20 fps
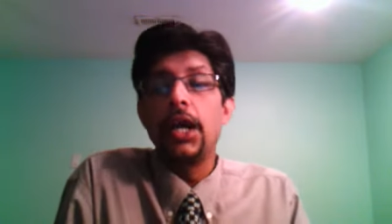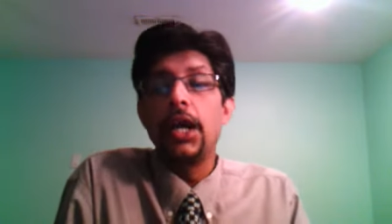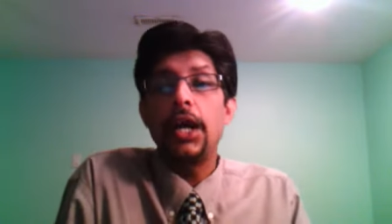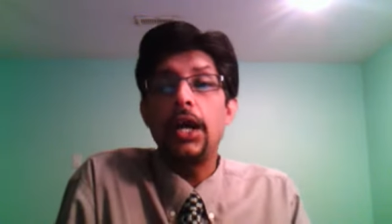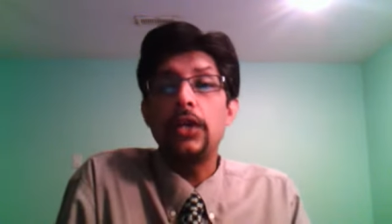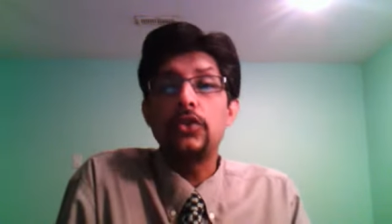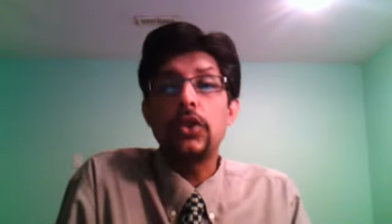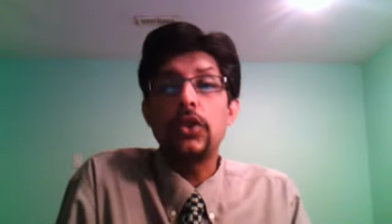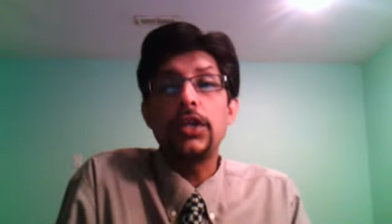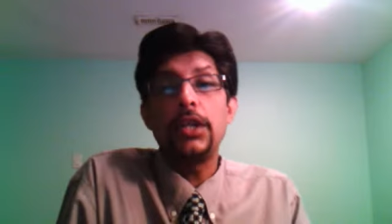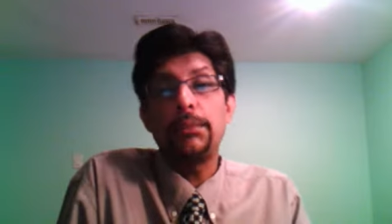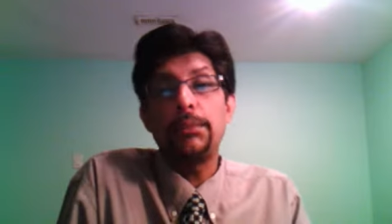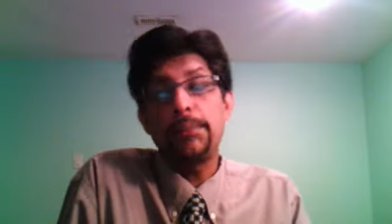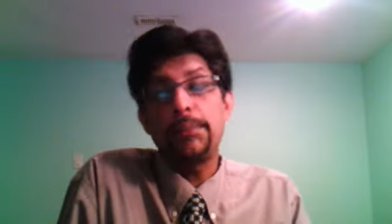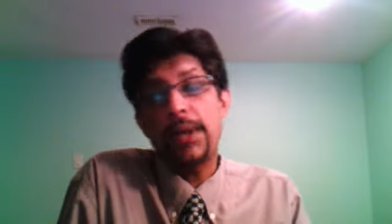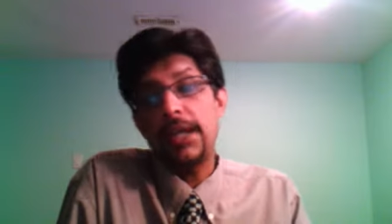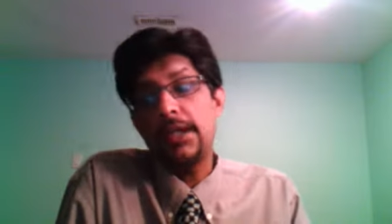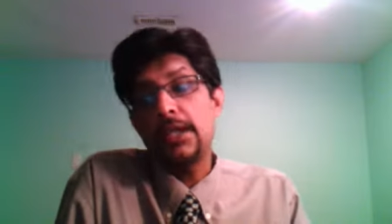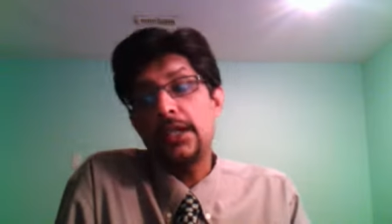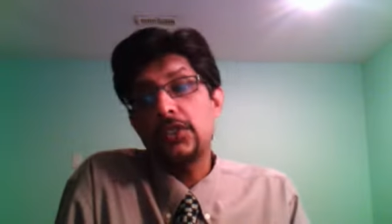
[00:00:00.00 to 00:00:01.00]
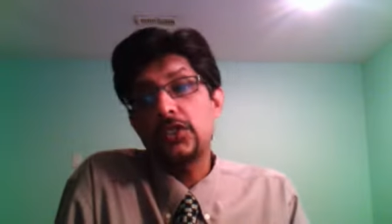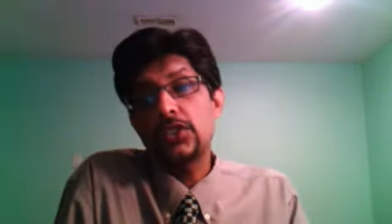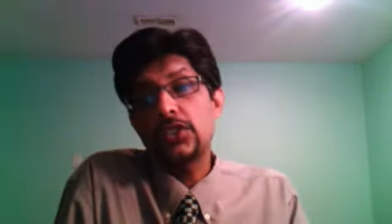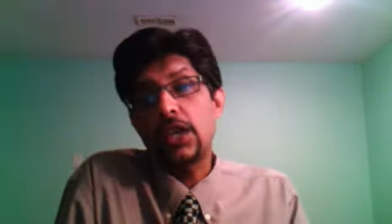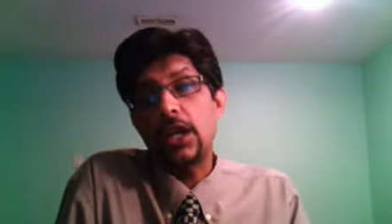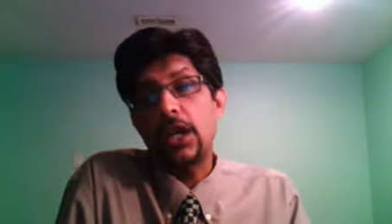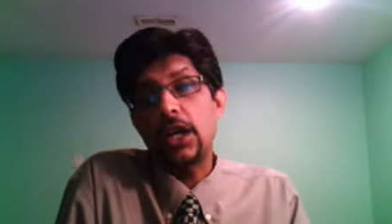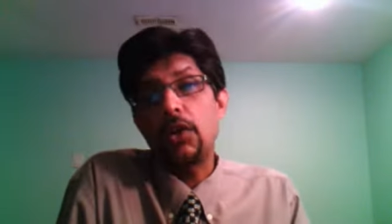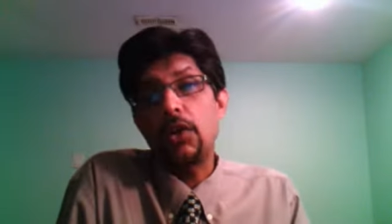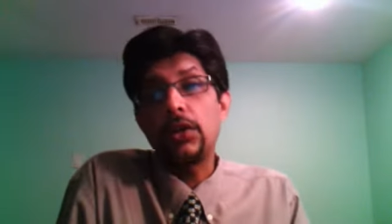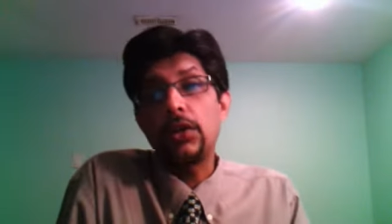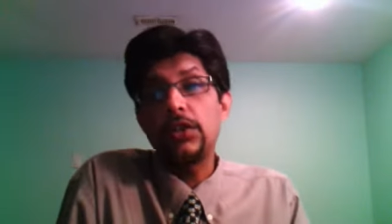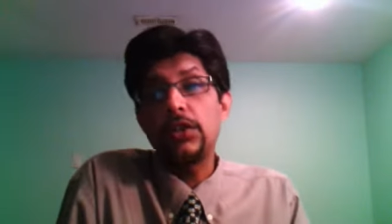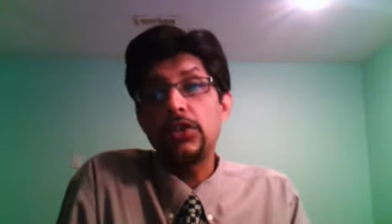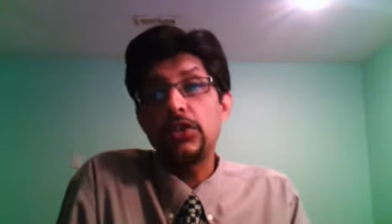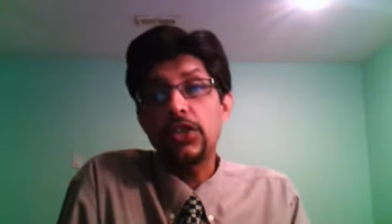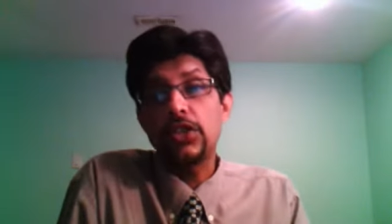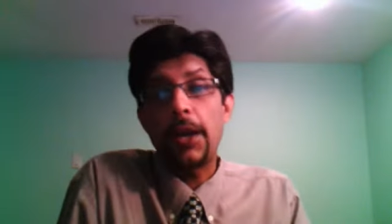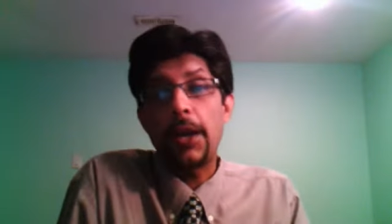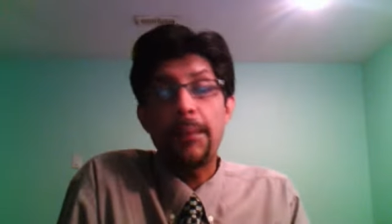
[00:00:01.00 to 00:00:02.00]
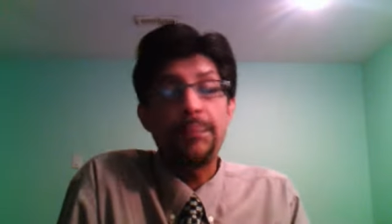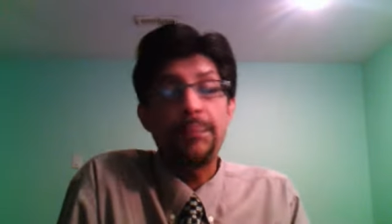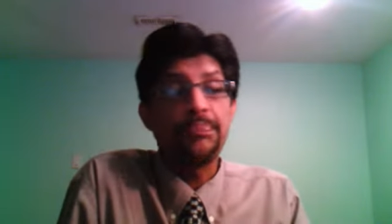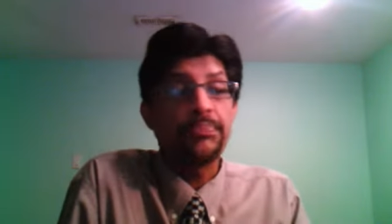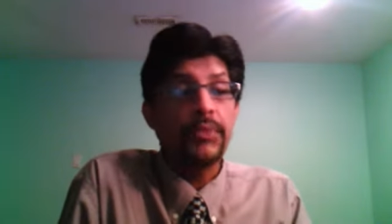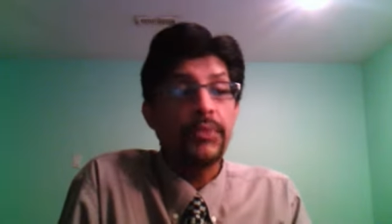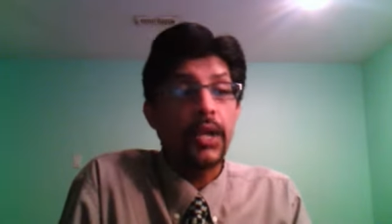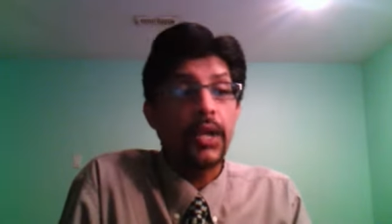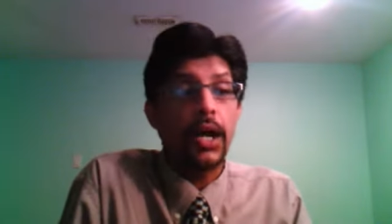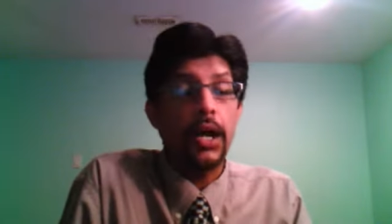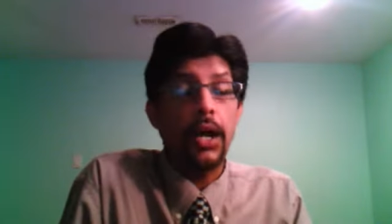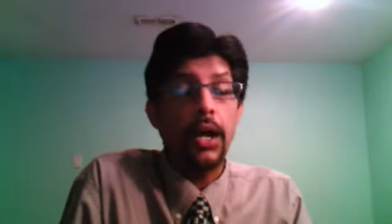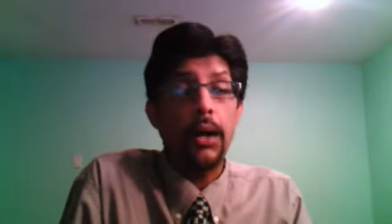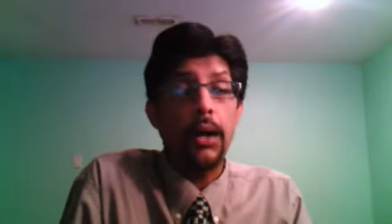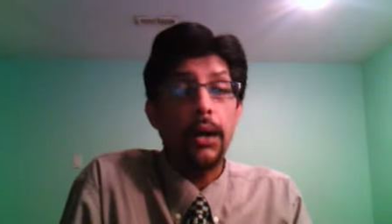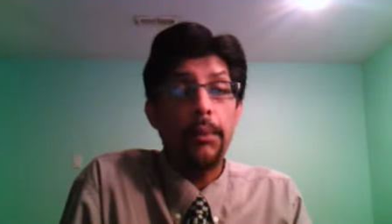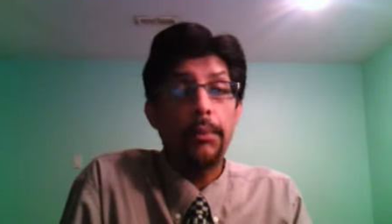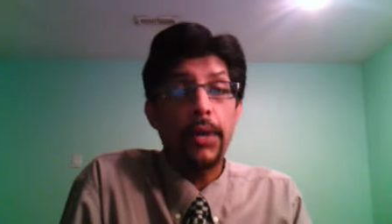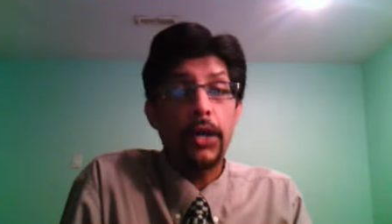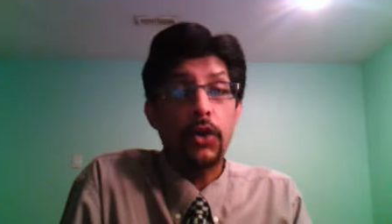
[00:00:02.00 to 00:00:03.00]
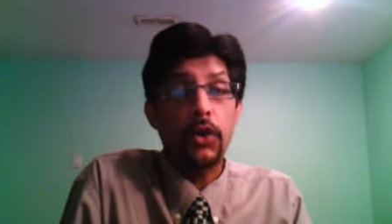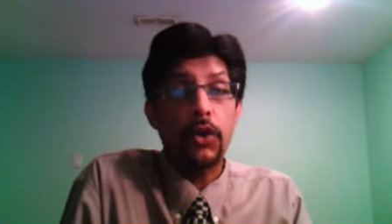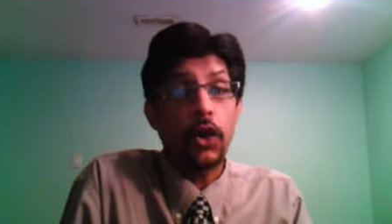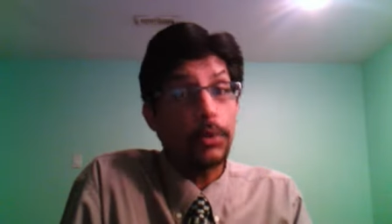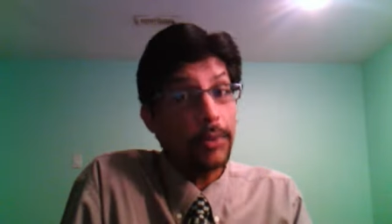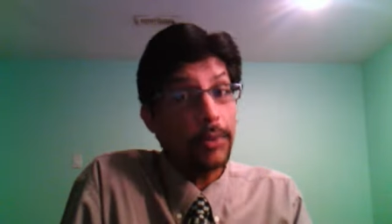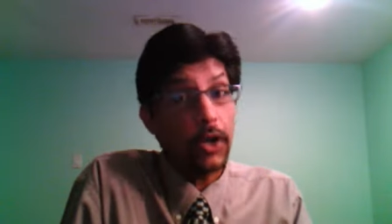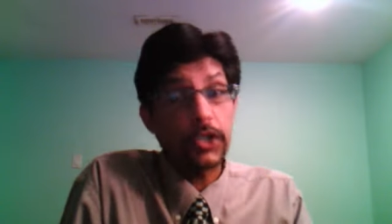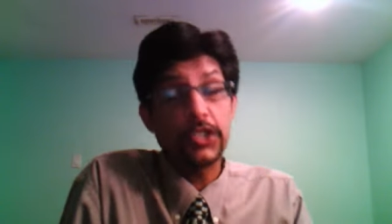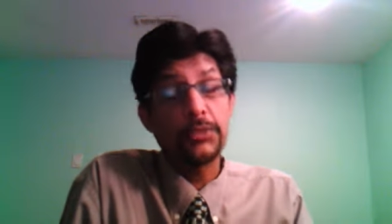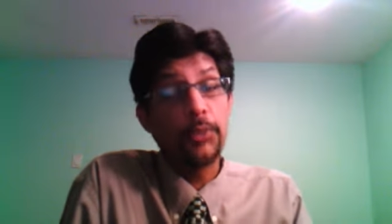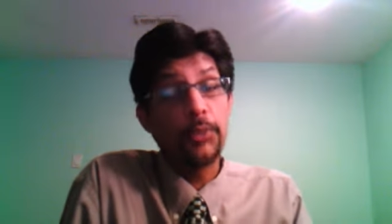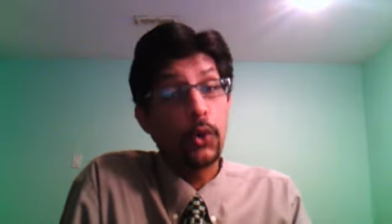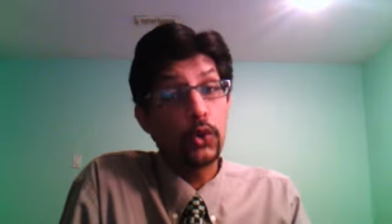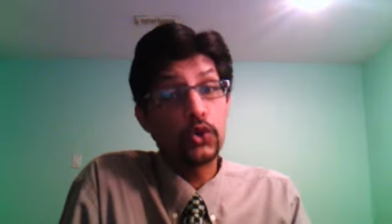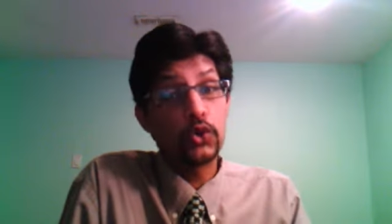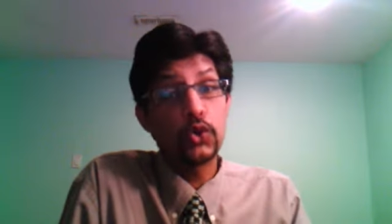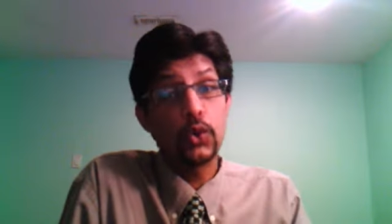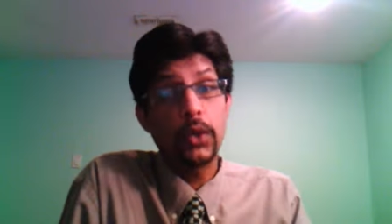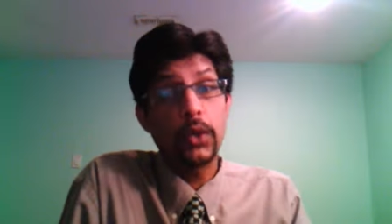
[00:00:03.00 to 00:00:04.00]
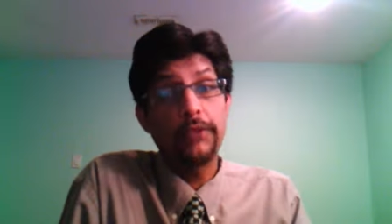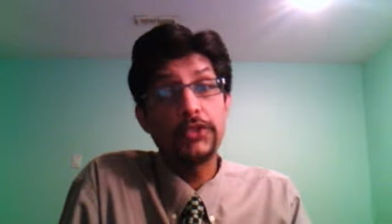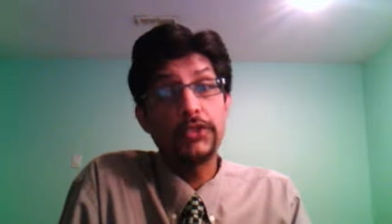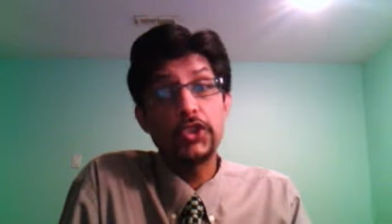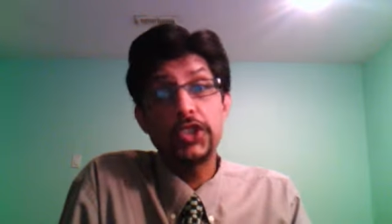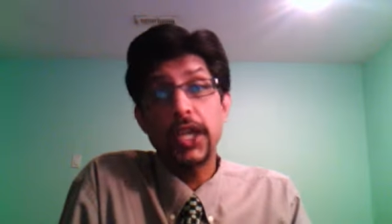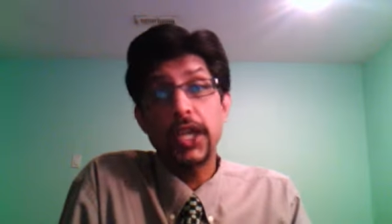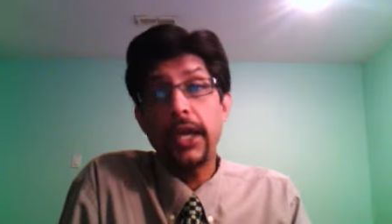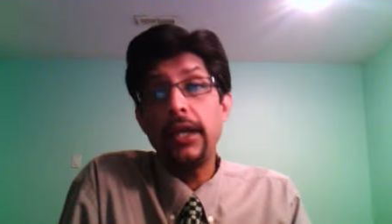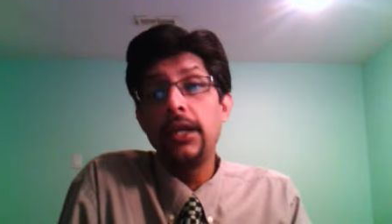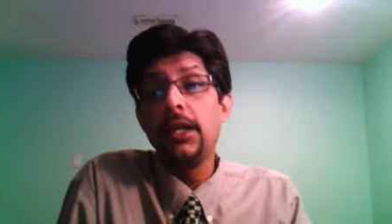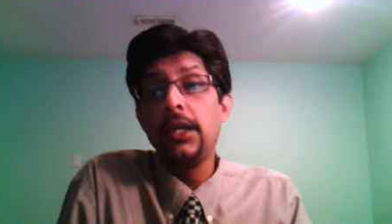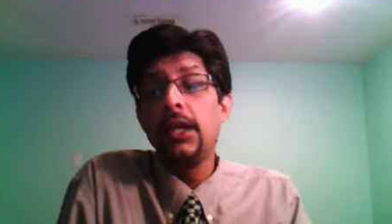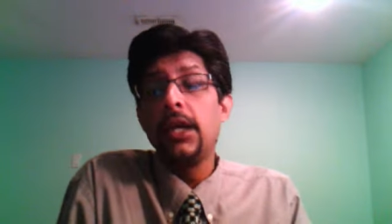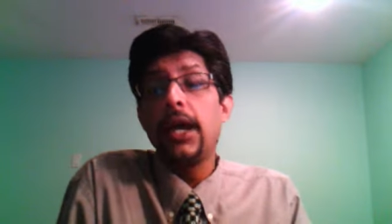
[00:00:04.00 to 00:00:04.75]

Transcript: so Ian Bell has got his um, um, uh, got got his mojo, I would say.